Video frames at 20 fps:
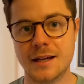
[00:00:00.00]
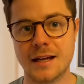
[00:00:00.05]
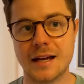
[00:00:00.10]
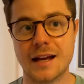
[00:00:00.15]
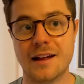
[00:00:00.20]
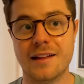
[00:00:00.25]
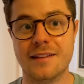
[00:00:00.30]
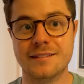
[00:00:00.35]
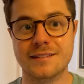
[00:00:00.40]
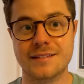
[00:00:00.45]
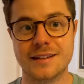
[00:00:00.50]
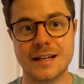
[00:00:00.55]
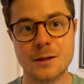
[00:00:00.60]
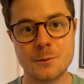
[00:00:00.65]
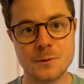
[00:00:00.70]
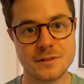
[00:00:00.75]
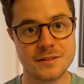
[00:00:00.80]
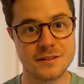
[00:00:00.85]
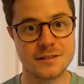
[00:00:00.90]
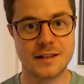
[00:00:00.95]
And it
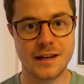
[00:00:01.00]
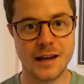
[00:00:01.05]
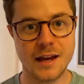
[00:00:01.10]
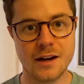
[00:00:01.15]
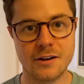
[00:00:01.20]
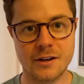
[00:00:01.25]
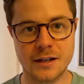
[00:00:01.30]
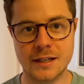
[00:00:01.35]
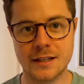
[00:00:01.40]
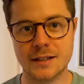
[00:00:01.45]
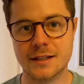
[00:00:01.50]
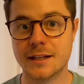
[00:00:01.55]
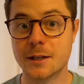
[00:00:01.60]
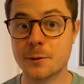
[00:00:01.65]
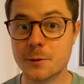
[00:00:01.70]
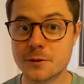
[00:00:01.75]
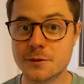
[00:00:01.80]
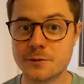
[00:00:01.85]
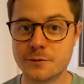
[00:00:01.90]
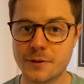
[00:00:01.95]
was scary. It
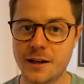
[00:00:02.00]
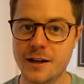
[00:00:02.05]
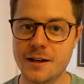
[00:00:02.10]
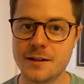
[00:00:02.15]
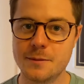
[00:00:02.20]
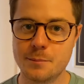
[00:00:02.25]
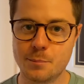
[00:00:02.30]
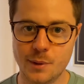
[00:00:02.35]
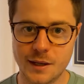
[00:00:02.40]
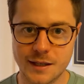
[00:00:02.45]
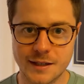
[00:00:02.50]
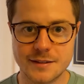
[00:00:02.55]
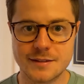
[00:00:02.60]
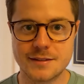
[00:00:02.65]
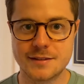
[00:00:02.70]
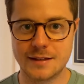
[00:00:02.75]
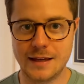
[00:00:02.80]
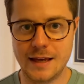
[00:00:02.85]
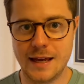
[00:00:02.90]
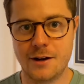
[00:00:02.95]
was fun, but it's
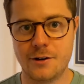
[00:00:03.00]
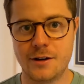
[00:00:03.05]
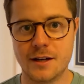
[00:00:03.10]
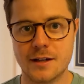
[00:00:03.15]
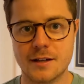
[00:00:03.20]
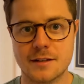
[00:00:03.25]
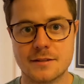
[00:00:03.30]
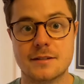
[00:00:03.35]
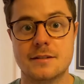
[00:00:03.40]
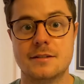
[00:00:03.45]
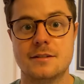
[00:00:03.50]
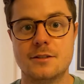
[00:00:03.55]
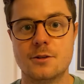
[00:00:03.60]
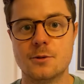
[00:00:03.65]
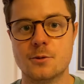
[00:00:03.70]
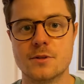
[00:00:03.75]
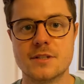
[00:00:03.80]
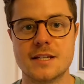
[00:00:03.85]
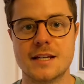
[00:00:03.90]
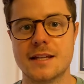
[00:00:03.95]
scary and it's a
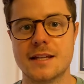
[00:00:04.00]
daunting